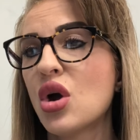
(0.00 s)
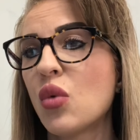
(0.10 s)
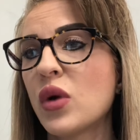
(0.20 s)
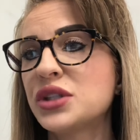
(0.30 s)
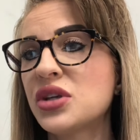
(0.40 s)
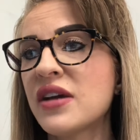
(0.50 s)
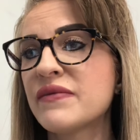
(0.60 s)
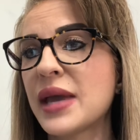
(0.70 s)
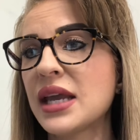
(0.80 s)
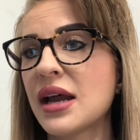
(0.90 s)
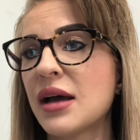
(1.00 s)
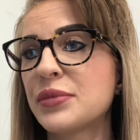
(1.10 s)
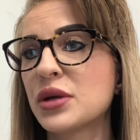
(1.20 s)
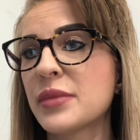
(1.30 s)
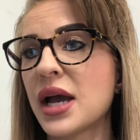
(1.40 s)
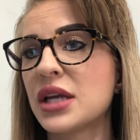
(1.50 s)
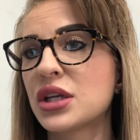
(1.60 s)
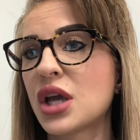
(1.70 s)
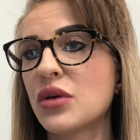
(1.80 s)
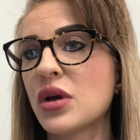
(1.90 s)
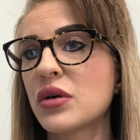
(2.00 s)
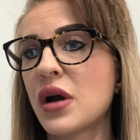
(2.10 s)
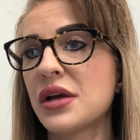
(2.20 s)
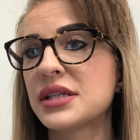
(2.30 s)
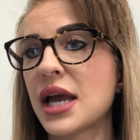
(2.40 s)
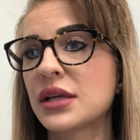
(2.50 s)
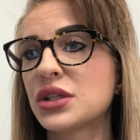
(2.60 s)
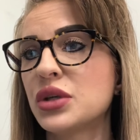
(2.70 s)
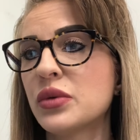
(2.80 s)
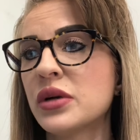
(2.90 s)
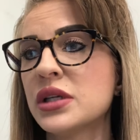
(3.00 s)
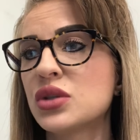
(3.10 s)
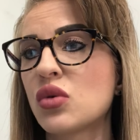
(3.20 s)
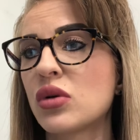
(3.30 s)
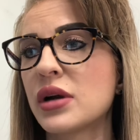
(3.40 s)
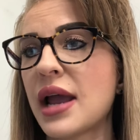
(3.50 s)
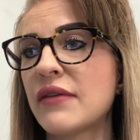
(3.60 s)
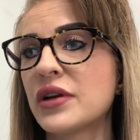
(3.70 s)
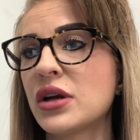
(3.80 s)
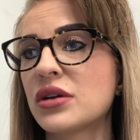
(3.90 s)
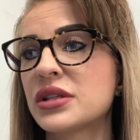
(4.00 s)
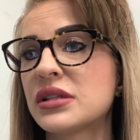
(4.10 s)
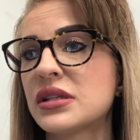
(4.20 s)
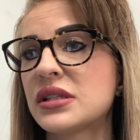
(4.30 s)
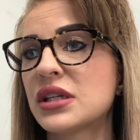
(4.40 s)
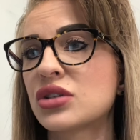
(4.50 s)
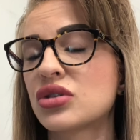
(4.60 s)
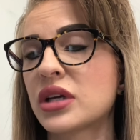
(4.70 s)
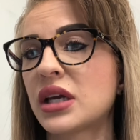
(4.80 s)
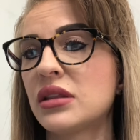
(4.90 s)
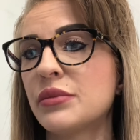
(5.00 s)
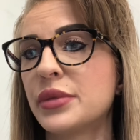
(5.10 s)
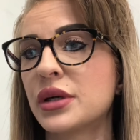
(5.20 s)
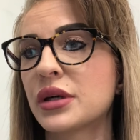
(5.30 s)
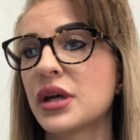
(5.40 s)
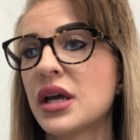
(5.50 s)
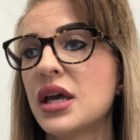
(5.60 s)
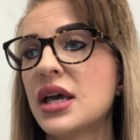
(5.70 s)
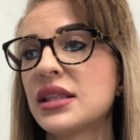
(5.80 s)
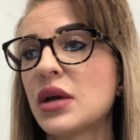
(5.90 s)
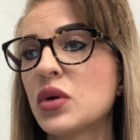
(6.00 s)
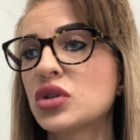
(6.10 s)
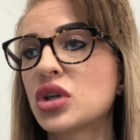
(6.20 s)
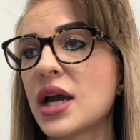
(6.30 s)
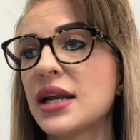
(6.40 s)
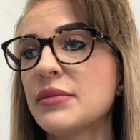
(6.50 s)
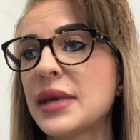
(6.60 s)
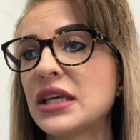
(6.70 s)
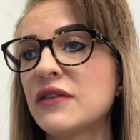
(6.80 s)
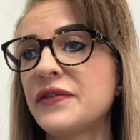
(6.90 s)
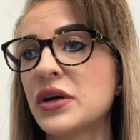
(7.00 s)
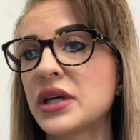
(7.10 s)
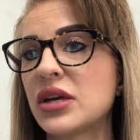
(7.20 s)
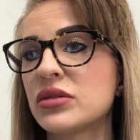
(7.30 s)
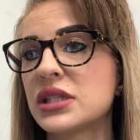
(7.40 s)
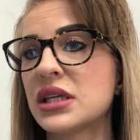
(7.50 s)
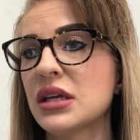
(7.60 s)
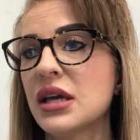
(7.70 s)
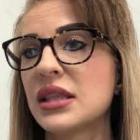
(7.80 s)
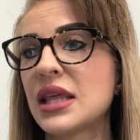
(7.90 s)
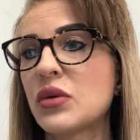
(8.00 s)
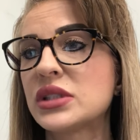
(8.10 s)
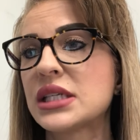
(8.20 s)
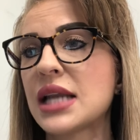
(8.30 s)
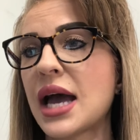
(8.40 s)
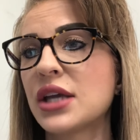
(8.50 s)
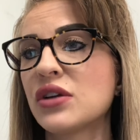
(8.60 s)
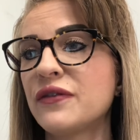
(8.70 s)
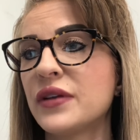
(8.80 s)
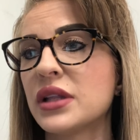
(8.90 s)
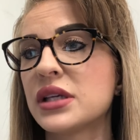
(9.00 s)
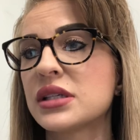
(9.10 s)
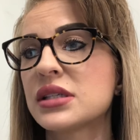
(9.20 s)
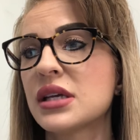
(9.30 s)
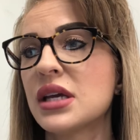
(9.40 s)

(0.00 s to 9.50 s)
Once you have made up your mind to go no contact, you will endure every narcissistic trick in the book. They will try to make you feel guilty. They will deny your feelings.